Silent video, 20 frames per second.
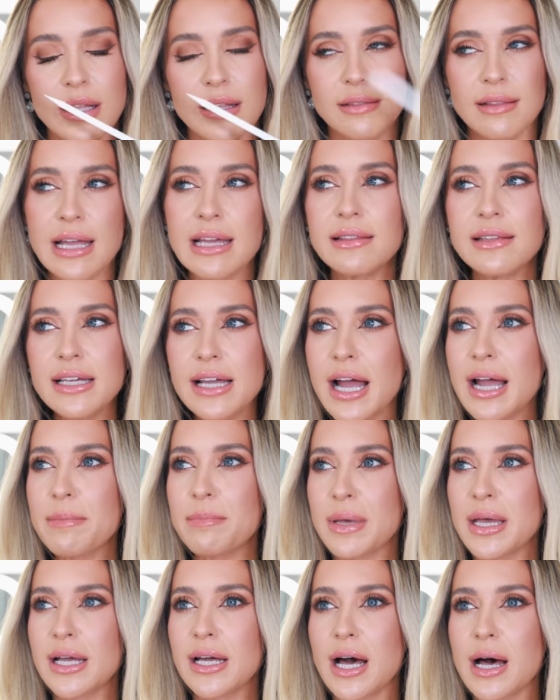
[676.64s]
Lately I
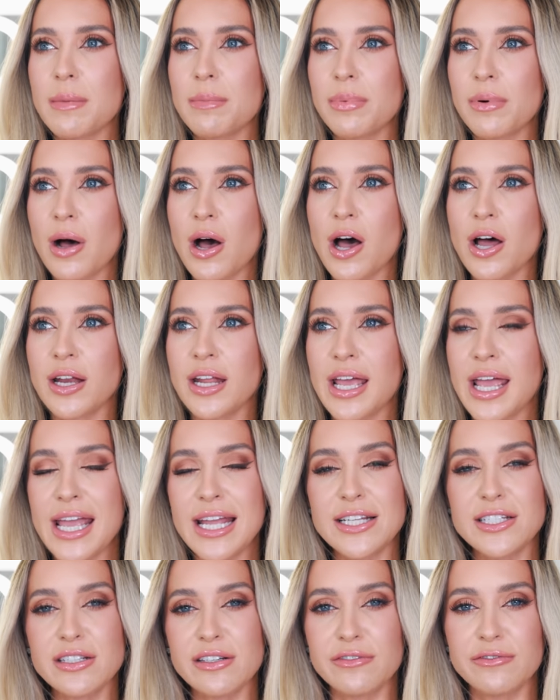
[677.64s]
pick up on a
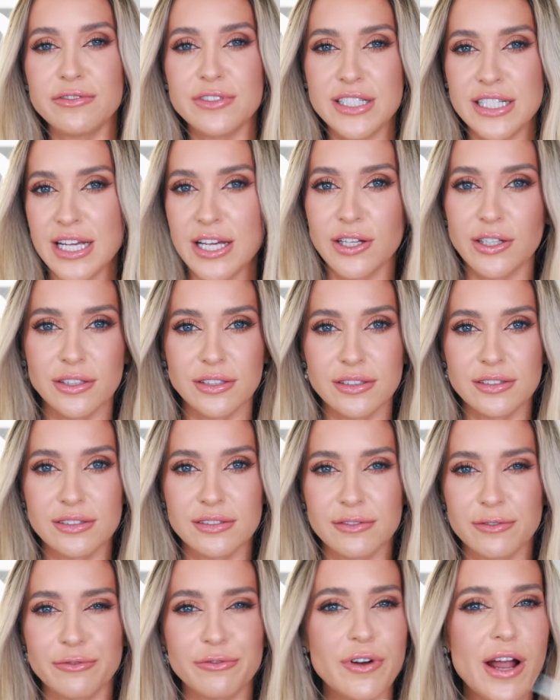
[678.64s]
hint of dill,
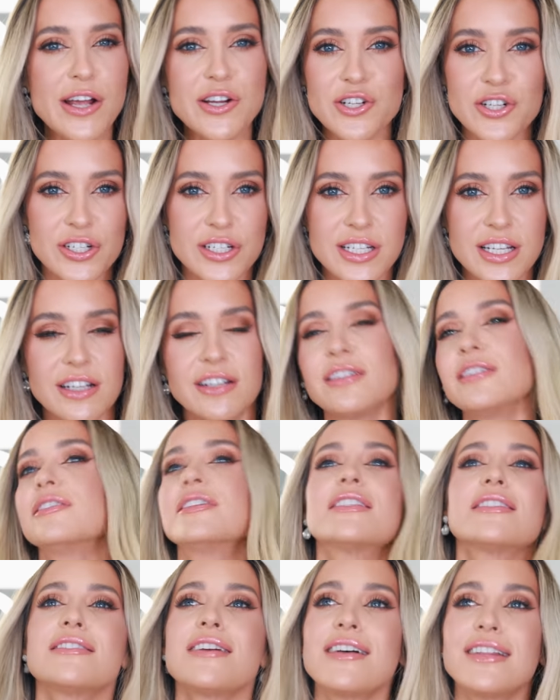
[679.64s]
fresh dill.
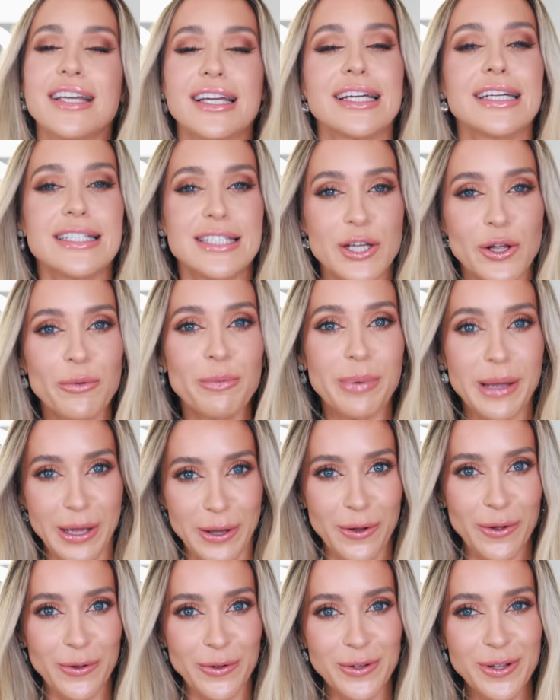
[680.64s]
It's not like a dill
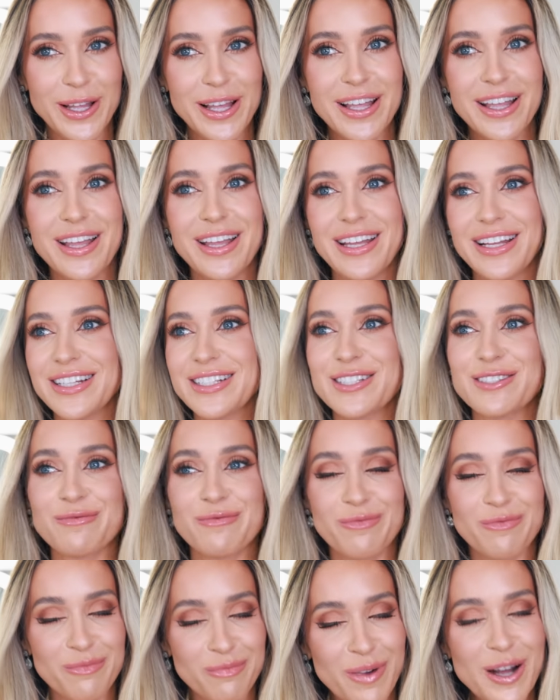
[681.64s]
pickle, it's
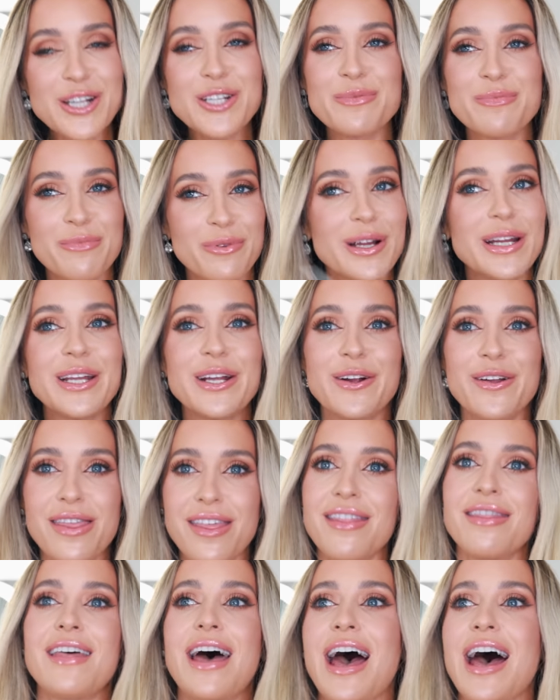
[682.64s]
much prettier
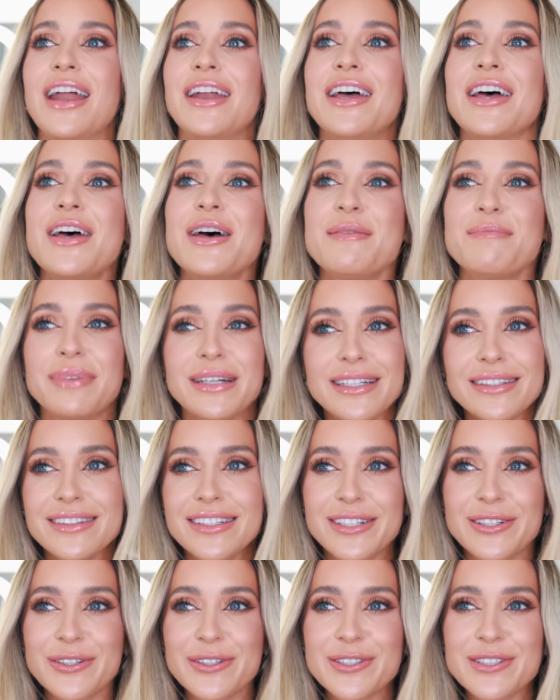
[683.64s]
than that, but a
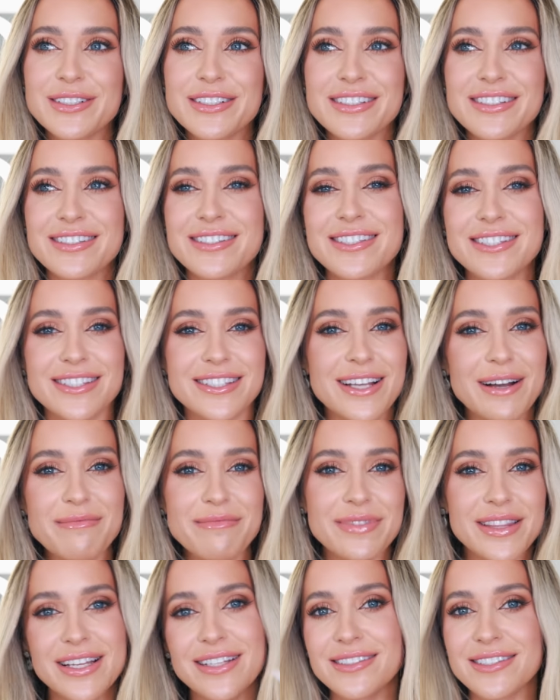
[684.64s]
little
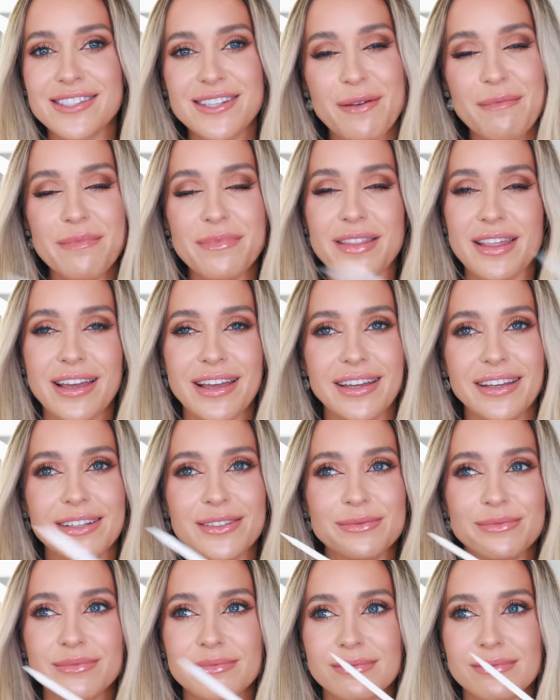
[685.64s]
something something.